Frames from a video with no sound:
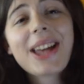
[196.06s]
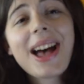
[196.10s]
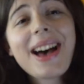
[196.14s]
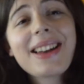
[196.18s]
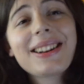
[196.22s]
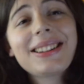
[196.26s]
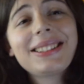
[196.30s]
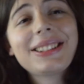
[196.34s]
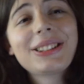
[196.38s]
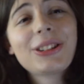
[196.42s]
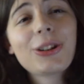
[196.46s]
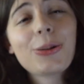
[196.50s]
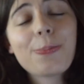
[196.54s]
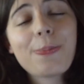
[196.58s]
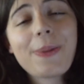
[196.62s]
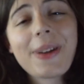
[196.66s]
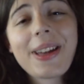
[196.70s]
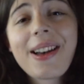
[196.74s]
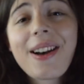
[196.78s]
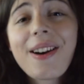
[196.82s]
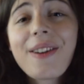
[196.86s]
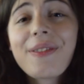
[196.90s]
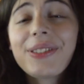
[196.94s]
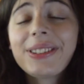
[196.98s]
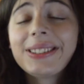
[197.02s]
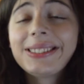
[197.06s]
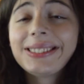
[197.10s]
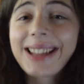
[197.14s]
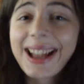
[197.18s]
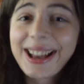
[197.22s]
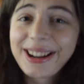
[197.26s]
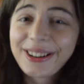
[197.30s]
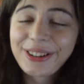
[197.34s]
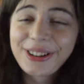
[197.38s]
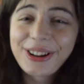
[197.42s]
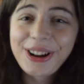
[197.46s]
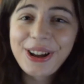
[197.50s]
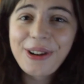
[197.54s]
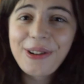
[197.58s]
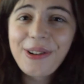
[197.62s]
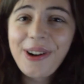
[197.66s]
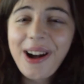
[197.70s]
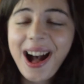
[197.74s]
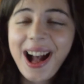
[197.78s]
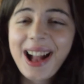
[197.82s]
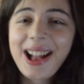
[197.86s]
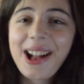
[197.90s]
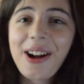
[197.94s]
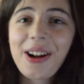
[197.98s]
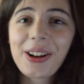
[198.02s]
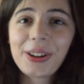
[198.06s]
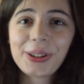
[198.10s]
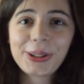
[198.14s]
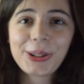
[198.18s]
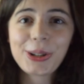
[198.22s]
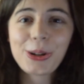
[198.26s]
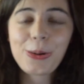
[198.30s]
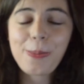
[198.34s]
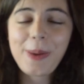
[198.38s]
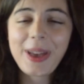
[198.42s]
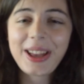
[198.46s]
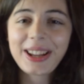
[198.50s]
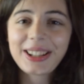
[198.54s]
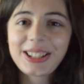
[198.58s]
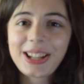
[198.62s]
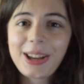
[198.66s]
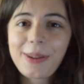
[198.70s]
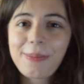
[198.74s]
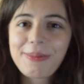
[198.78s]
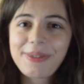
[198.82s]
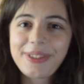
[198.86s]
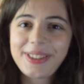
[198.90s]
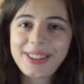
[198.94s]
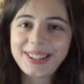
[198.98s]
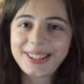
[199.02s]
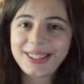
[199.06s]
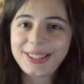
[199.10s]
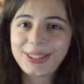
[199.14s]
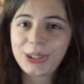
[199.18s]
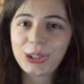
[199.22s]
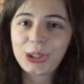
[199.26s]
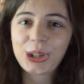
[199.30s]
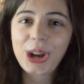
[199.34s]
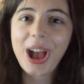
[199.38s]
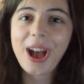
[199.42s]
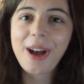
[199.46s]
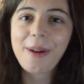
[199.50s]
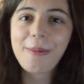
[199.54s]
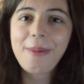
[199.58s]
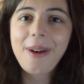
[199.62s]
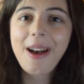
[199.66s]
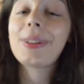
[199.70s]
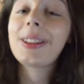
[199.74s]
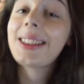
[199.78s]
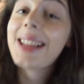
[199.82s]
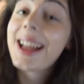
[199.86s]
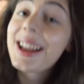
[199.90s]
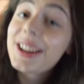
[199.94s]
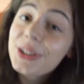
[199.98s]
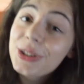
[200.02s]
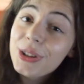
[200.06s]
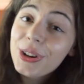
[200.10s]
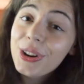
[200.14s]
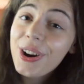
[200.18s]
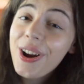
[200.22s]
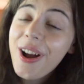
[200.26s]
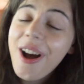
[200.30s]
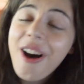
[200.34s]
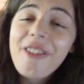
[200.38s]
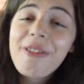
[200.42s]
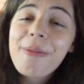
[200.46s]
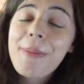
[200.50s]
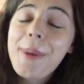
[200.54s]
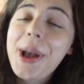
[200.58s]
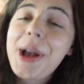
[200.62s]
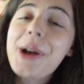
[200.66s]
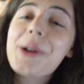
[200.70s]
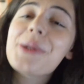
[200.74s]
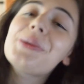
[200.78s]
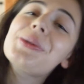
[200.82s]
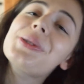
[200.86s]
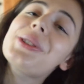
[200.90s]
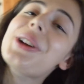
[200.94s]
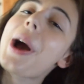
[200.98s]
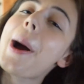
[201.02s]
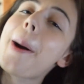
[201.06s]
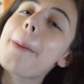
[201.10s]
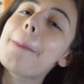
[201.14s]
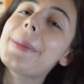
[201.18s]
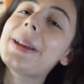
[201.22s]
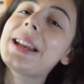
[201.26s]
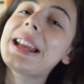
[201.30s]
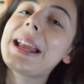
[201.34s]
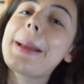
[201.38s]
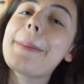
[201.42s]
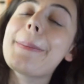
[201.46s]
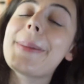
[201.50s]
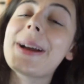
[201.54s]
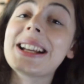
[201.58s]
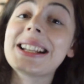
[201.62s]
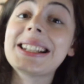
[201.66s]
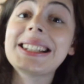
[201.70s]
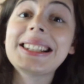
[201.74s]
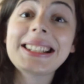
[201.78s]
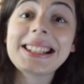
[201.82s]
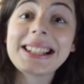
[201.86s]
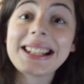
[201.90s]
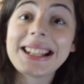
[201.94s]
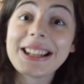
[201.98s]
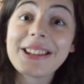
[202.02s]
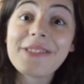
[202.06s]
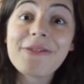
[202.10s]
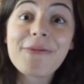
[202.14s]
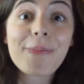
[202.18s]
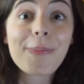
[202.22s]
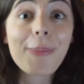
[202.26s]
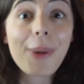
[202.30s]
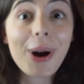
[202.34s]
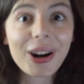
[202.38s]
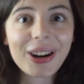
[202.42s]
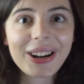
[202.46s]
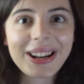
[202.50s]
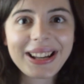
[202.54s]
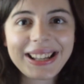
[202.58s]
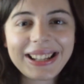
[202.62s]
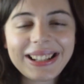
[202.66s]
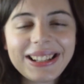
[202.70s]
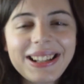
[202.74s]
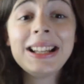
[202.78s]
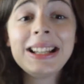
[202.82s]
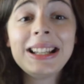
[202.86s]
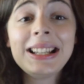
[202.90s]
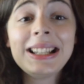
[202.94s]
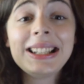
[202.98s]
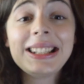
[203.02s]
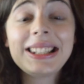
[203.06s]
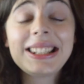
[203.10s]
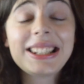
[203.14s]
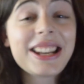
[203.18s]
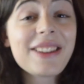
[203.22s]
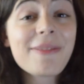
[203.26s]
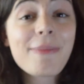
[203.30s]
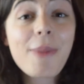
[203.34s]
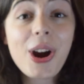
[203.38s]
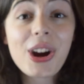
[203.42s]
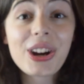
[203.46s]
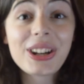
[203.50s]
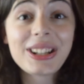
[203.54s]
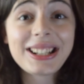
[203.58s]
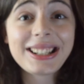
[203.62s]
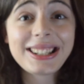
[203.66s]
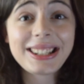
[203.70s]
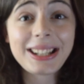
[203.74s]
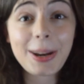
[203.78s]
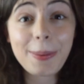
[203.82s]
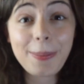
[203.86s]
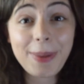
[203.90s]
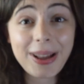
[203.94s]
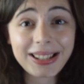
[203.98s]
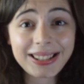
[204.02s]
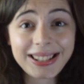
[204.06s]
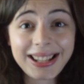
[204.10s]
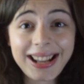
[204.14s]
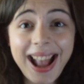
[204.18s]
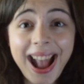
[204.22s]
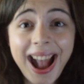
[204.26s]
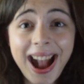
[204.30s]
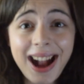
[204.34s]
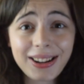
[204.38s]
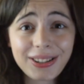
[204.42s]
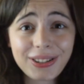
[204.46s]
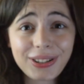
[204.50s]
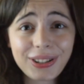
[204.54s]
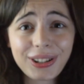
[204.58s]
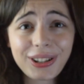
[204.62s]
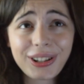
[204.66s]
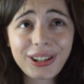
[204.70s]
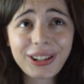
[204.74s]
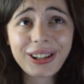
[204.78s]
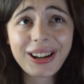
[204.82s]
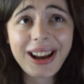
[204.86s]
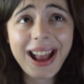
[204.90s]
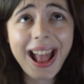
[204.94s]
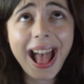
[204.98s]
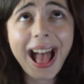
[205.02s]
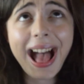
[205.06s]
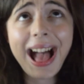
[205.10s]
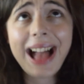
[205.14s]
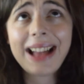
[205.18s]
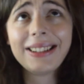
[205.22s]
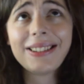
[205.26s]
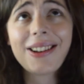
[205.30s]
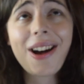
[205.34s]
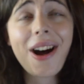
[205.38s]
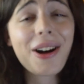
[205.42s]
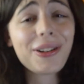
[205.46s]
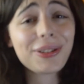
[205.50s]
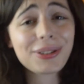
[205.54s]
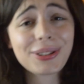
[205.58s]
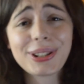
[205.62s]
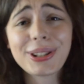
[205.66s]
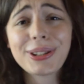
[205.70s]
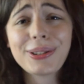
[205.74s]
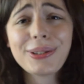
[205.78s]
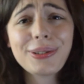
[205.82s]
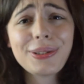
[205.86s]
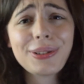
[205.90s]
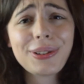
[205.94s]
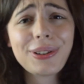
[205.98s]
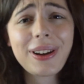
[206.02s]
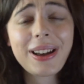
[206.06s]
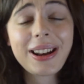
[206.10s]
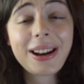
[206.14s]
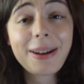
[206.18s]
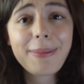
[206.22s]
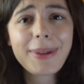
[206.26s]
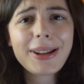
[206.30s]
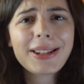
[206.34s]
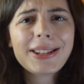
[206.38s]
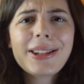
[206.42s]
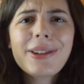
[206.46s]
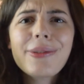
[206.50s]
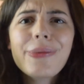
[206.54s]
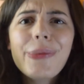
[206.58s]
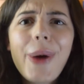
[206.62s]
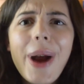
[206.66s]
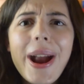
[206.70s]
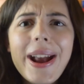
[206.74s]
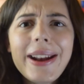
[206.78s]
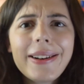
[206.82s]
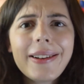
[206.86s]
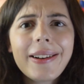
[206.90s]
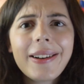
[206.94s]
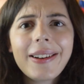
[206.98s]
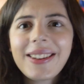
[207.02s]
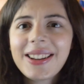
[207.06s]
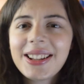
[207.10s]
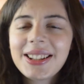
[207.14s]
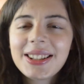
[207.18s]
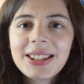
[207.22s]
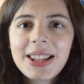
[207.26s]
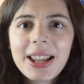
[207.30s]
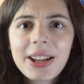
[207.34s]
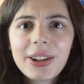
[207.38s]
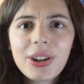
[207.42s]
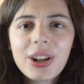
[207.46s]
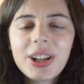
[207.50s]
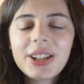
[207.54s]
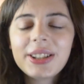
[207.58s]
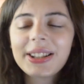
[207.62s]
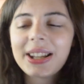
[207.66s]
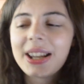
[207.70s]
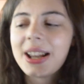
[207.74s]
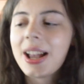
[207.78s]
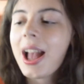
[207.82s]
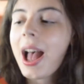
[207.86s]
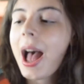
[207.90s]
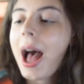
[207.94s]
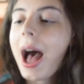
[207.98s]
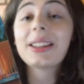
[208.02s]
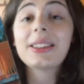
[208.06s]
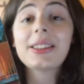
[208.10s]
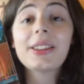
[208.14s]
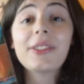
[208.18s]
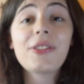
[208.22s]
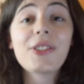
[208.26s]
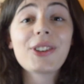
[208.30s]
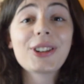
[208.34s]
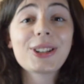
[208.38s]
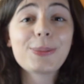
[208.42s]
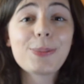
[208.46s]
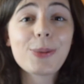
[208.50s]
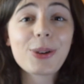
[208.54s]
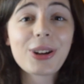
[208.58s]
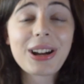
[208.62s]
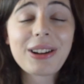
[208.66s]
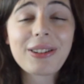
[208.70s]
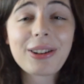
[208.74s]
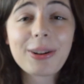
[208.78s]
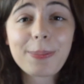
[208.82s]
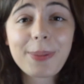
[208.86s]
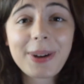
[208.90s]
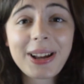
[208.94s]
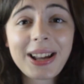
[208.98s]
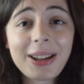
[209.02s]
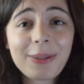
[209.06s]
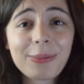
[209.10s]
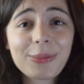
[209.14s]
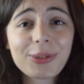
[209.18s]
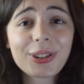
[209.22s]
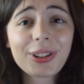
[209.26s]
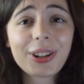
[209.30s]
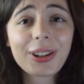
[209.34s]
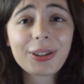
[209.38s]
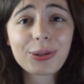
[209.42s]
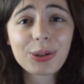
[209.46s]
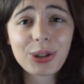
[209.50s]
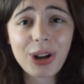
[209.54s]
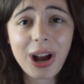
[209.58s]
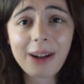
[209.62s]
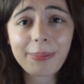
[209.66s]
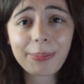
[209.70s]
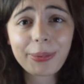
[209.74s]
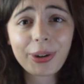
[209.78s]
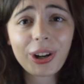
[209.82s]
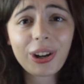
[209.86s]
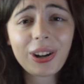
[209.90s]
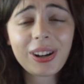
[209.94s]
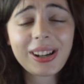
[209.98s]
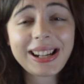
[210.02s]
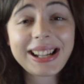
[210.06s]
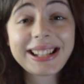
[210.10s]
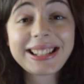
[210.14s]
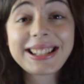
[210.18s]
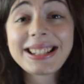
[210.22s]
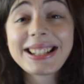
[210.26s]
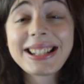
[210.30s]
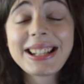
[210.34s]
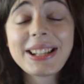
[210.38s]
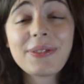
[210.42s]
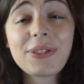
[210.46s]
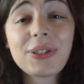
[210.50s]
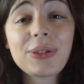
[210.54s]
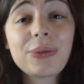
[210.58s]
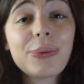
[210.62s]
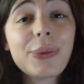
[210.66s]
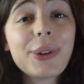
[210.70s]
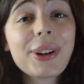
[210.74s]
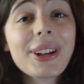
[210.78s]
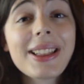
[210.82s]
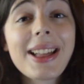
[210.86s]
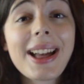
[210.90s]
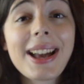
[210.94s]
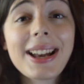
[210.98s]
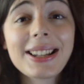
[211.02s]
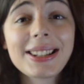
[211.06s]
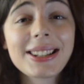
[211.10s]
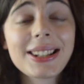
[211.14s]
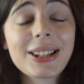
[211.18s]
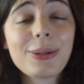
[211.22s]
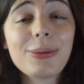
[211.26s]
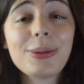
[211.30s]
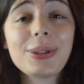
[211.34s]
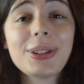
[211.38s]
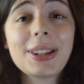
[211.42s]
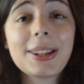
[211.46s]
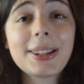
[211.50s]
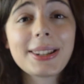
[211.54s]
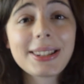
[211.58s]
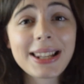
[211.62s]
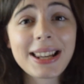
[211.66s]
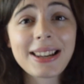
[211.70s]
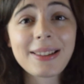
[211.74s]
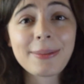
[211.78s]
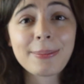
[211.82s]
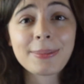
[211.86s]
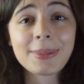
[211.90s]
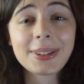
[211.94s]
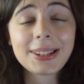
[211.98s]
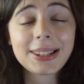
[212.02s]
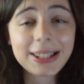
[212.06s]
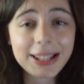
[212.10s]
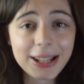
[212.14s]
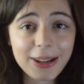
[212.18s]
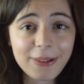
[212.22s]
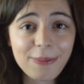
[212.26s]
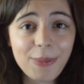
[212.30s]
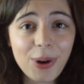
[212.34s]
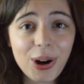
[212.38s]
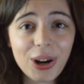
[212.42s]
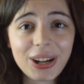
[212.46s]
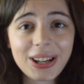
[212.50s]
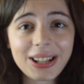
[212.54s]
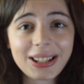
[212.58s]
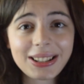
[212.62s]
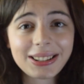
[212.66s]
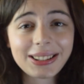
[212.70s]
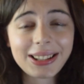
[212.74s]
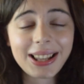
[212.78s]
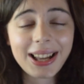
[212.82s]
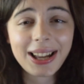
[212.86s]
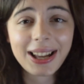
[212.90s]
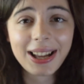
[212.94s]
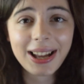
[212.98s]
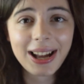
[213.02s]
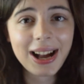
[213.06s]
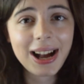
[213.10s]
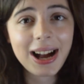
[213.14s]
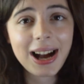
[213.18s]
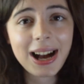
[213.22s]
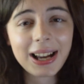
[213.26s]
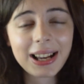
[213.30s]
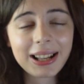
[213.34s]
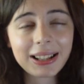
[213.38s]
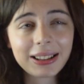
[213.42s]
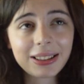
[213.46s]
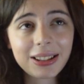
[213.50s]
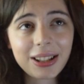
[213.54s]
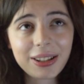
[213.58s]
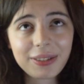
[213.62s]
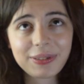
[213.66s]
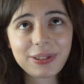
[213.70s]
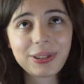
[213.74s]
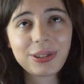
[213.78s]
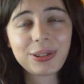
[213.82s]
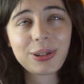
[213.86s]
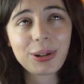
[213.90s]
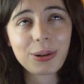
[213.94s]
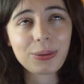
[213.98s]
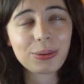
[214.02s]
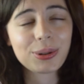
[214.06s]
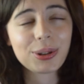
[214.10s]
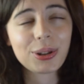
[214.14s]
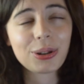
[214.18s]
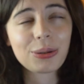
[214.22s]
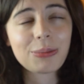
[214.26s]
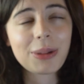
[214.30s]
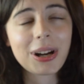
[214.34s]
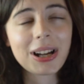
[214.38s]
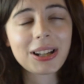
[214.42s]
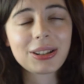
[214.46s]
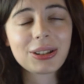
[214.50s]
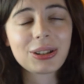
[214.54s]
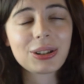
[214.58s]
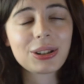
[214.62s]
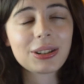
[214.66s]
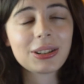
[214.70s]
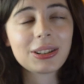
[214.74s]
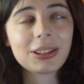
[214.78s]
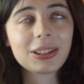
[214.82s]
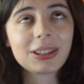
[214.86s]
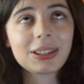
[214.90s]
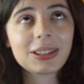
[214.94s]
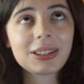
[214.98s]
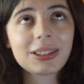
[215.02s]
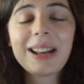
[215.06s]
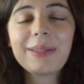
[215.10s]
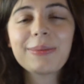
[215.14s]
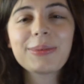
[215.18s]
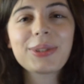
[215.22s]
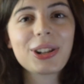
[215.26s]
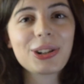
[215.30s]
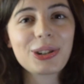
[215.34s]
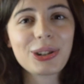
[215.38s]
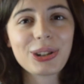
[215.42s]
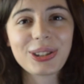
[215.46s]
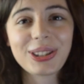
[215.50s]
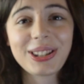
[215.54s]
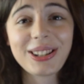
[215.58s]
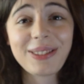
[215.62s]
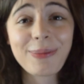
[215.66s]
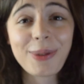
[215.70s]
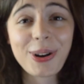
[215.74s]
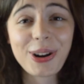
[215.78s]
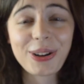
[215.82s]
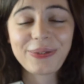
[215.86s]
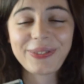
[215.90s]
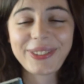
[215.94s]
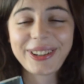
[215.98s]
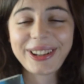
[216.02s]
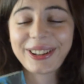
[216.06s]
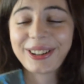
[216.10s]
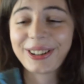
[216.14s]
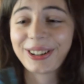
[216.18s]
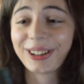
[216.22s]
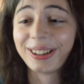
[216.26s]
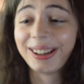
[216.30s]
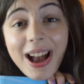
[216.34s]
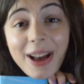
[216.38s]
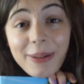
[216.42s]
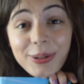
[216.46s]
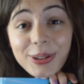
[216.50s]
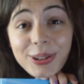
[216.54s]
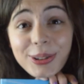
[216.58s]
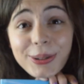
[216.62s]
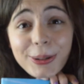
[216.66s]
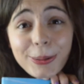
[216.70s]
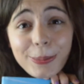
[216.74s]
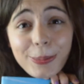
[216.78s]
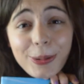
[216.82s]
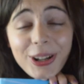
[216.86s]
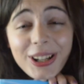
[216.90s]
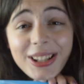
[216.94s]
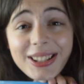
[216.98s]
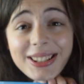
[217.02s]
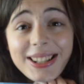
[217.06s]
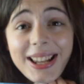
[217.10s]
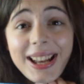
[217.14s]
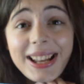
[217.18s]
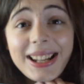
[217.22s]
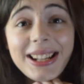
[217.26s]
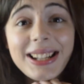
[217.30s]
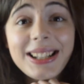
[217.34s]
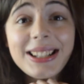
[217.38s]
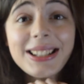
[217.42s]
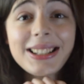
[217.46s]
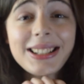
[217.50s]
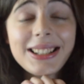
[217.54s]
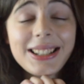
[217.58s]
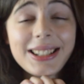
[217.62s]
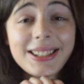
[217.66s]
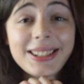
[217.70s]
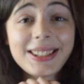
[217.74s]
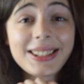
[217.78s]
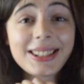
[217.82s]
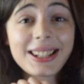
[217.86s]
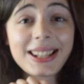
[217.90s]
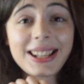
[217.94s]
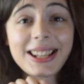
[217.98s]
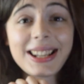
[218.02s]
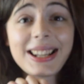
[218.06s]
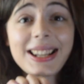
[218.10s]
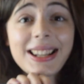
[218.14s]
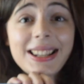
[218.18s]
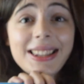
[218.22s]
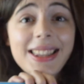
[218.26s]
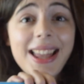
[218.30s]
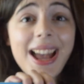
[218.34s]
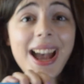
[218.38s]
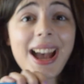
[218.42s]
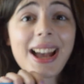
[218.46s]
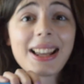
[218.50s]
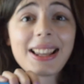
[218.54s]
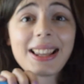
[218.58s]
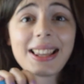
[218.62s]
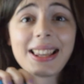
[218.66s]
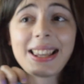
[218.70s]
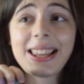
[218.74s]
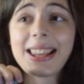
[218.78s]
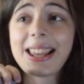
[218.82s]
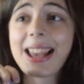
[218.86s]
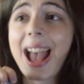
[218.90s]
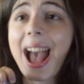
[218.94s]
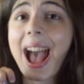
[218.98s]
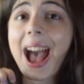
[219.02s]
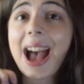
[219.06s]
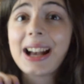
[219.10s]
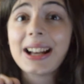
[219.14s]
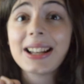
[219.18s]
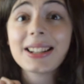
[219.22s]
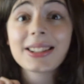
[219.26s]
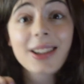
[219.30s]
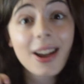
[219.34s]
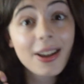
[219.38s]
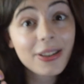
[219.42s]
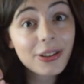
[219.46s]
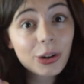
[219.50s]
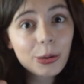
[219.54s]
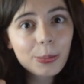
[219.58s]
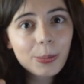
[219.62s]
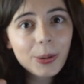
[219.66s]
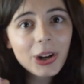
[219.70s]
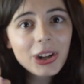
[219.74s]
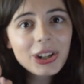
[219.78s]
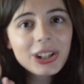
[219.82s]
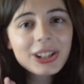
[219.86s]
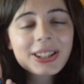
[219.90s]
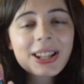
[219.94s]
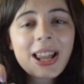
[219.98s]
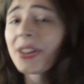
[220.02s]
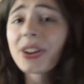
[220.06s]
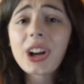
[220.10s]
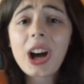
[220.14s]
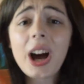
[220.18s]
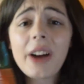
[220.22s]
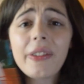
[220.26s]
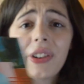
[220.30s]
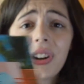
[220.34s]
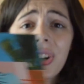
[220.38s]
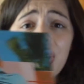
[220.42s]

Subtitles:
On a little bit of a lighter note, I also picked up this gem, Pleasure of My Own Company by Steve Martin. Steve Martin is an amazing actor and also an amazing writer. Isn't that crazy? The first book I read by him was called Shop Girl, and I didn't even realize it was the same Steve Martin that I love so, so much. Ugh, I'm such a Steve Martin fangirl. I was super excited to see that he has other books. The cover